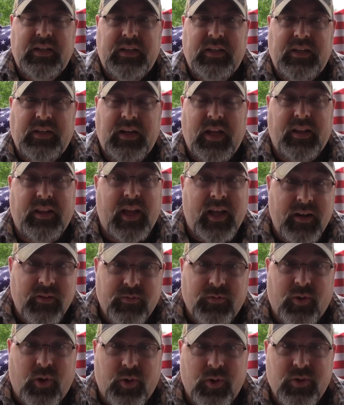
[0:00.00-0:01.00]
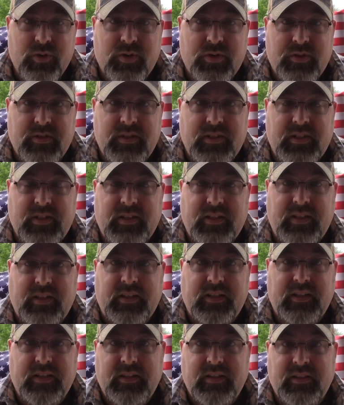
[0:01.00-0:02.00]
Now that verse
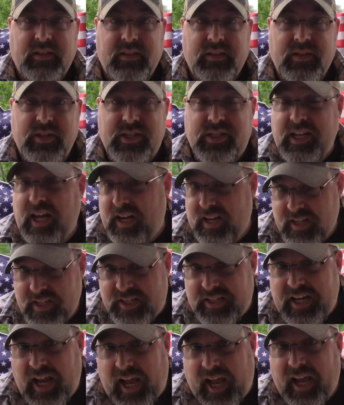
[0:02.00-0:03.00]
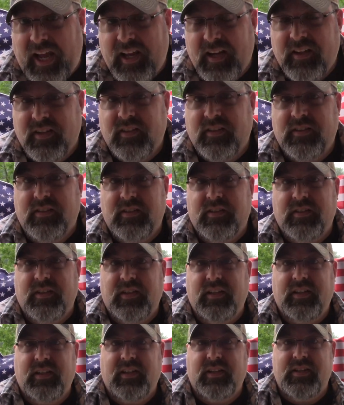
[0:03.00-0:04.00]
set aside,
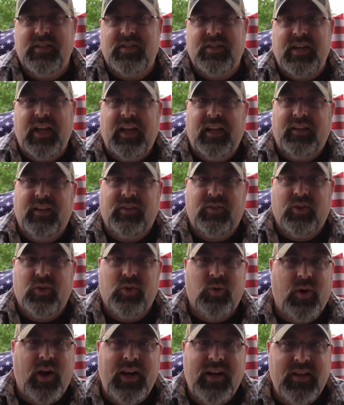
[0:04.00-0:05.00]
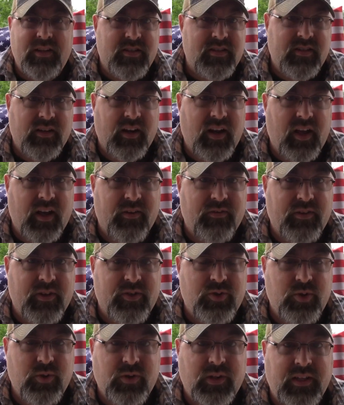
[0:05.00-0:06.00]
it's saying that the greatest love
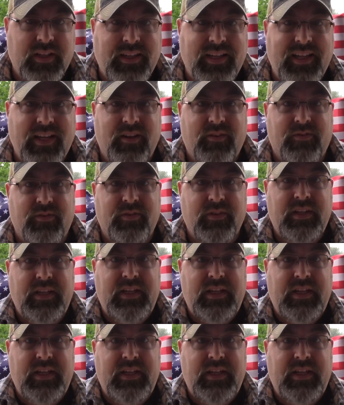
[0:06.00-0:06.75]
that you can give